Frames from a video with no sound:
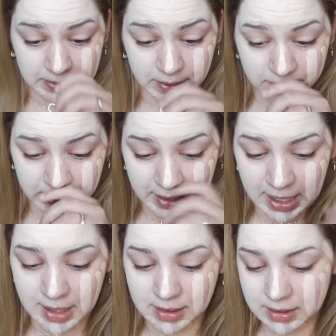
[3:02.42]
So I really
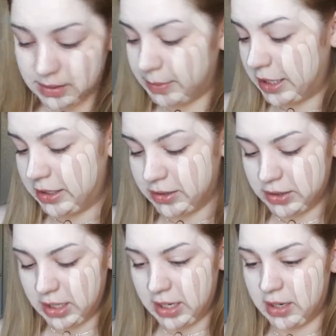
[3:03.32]
hate the
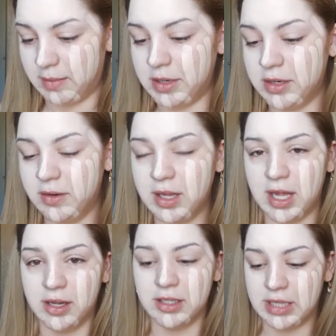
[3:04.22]
sponge, and I'm gonna do
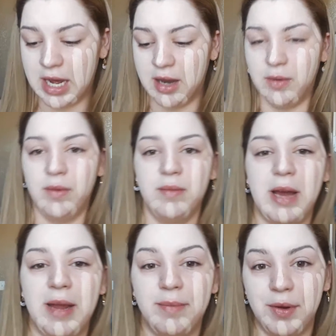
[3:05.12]
the other side with
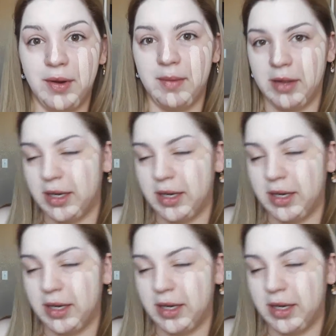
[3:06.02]
my beauty